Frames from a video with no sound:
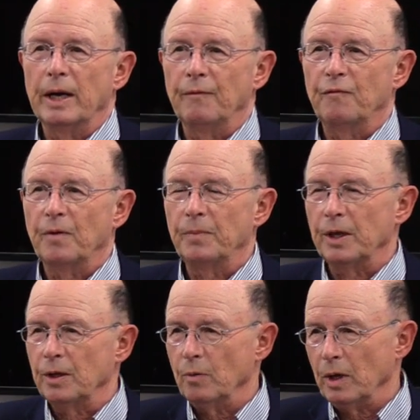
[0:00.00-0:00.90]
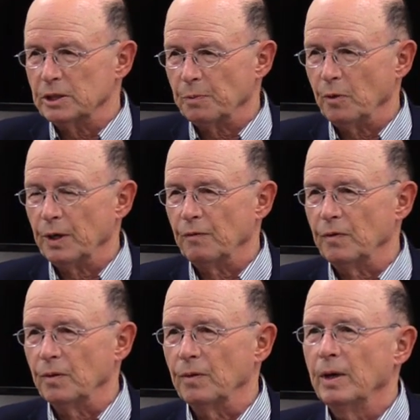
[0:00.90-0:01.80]
And from the U.S. point of
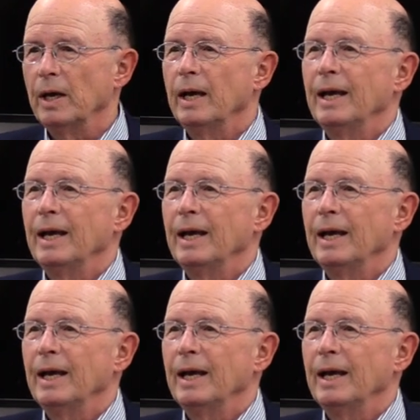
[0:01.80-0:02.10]
view,